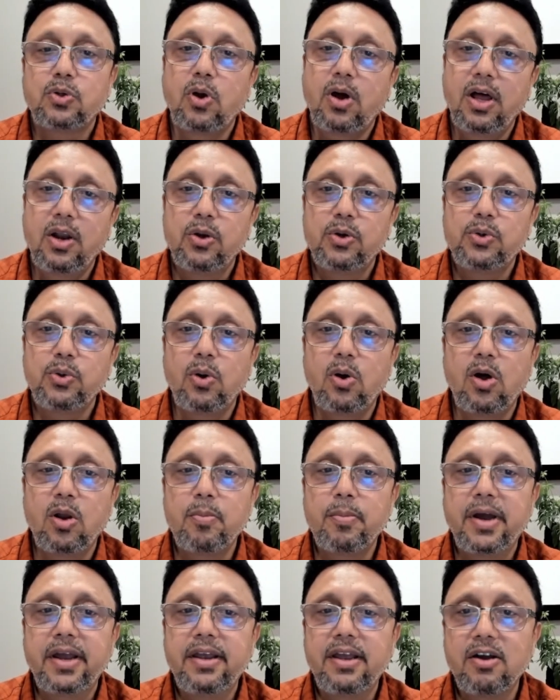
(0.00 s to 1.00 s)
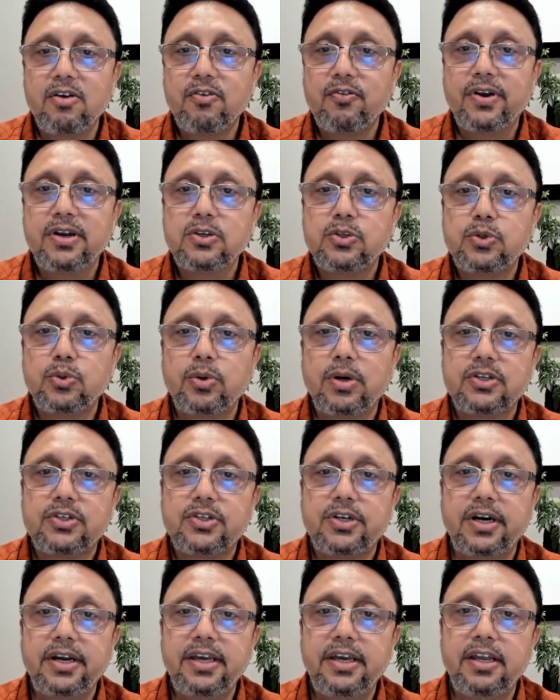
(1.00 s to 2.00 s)
So hello to all my young friends who are
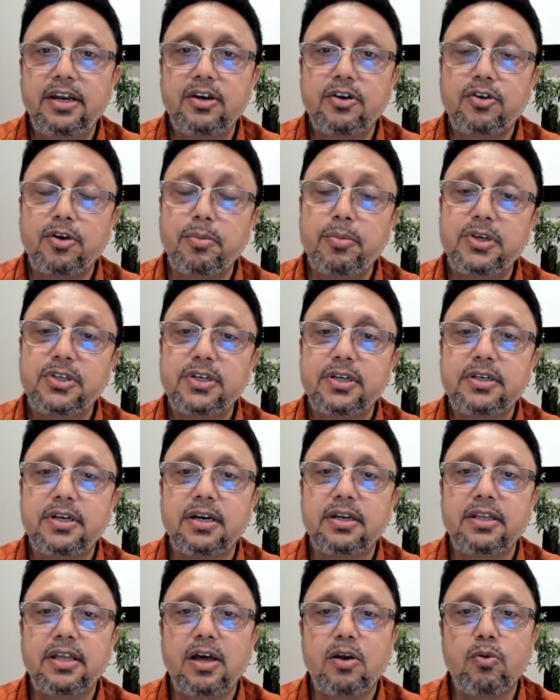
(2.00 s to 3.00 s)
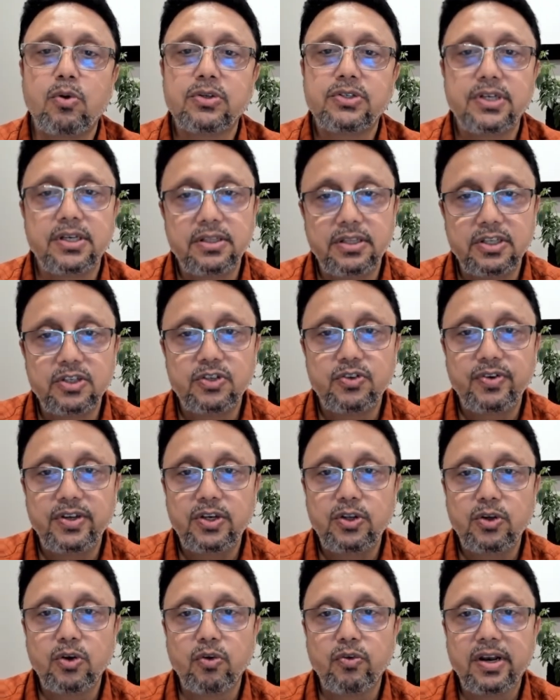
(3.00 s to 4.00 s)
studying in intermediate and they are watching this
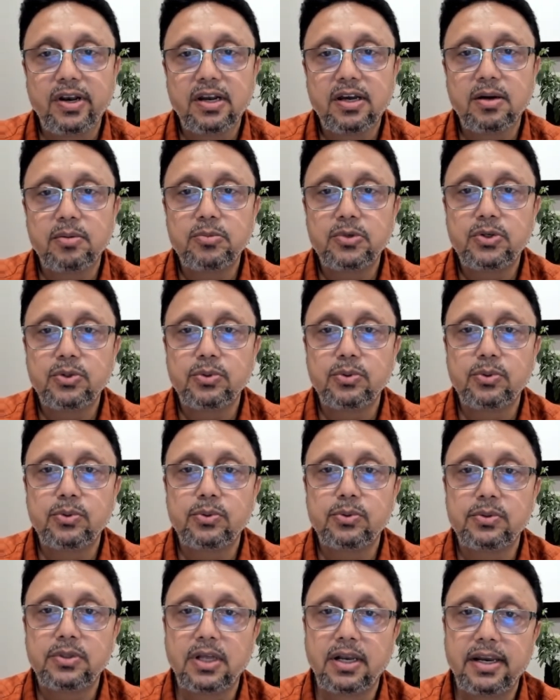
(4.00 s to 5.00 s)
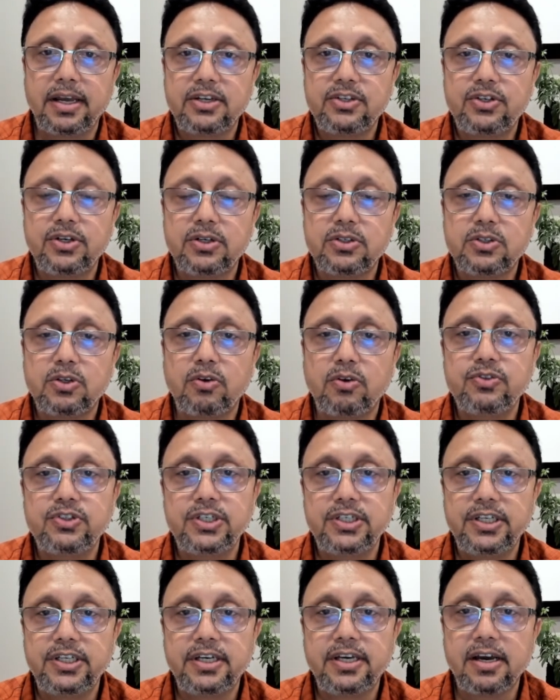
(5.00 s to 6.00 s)
video. Welcome to the lectures of
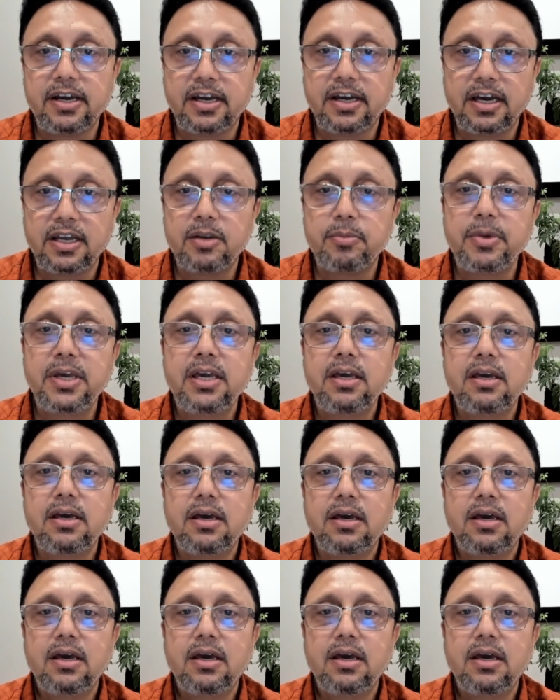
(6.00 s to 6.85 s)
GTK Academy.